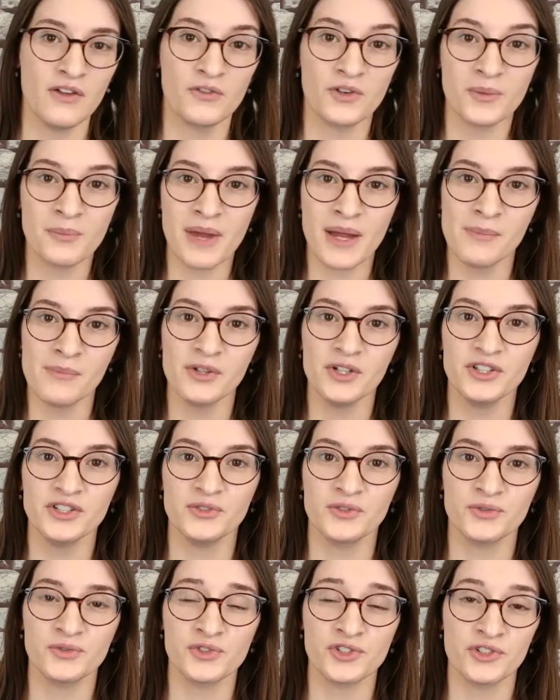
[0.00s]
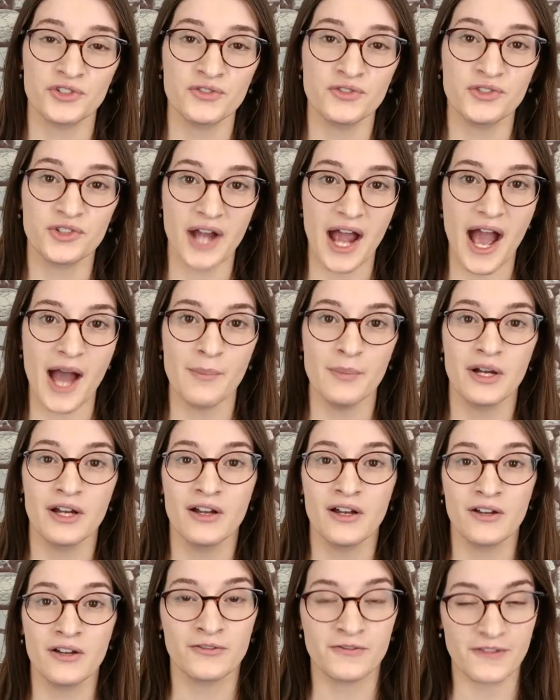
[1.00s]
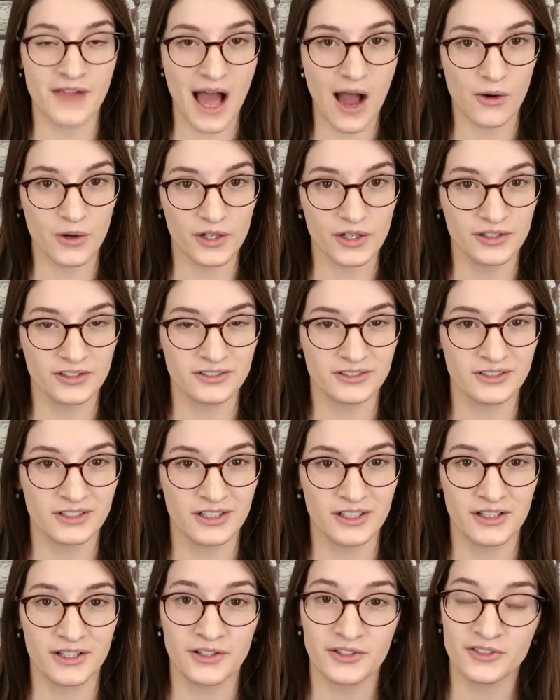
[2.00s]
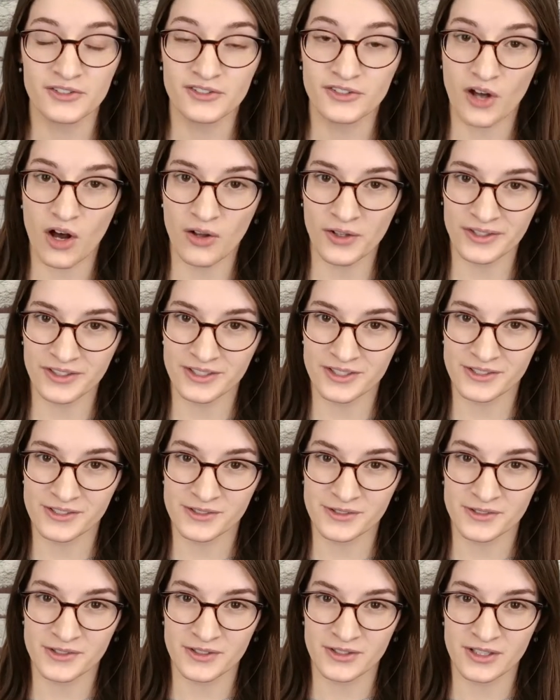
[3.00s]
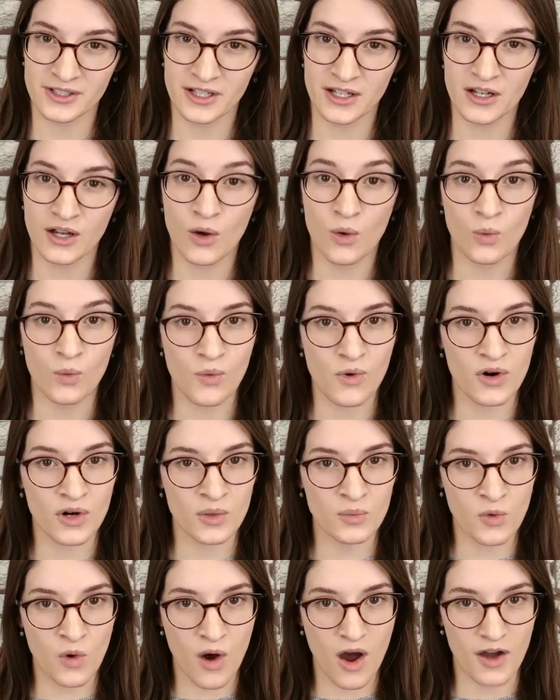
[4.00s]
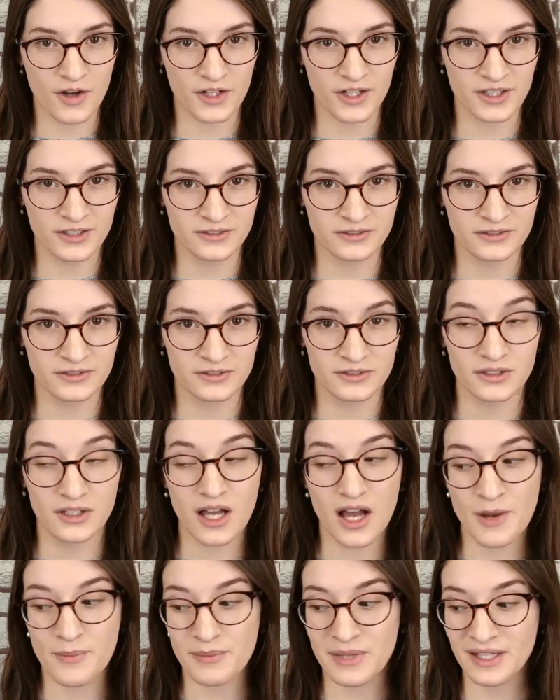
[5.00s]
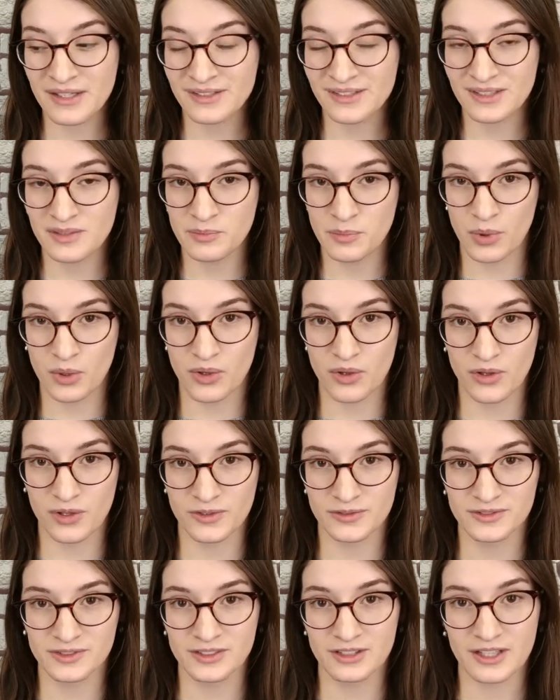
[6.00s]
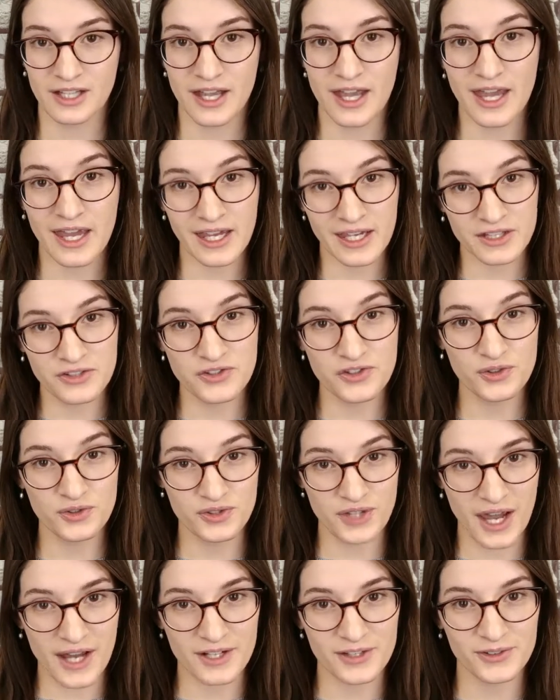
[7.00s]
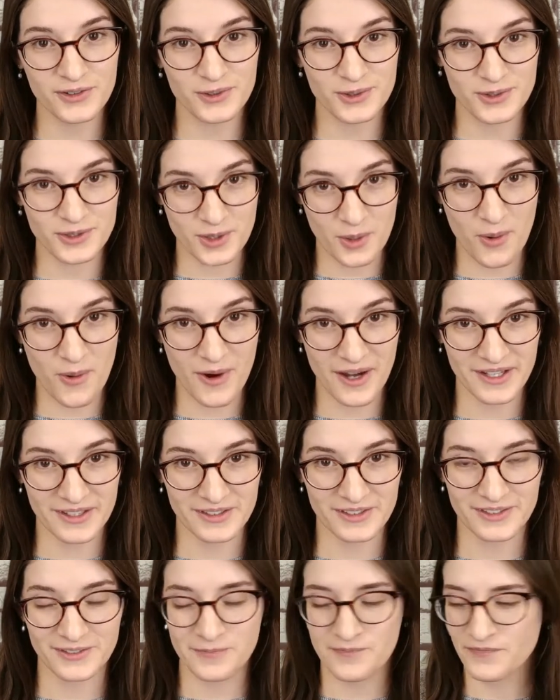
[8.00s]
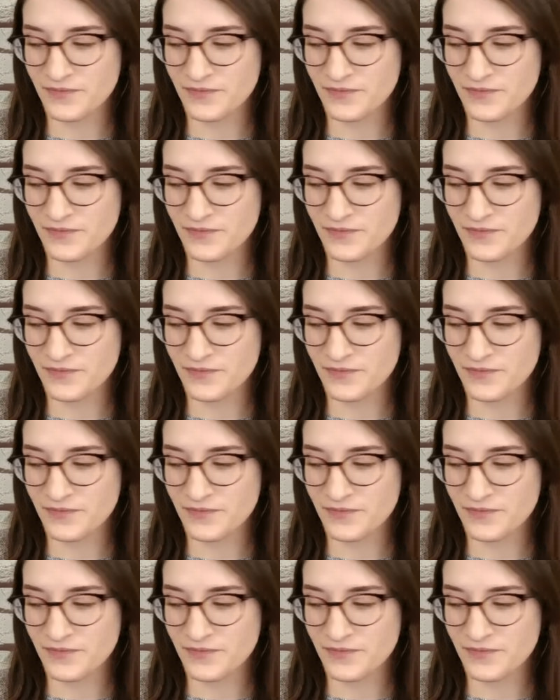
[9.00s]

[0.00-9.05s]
Remember you should grab flour, salt, warm water, a mixing bowl, and your dinosaur toys.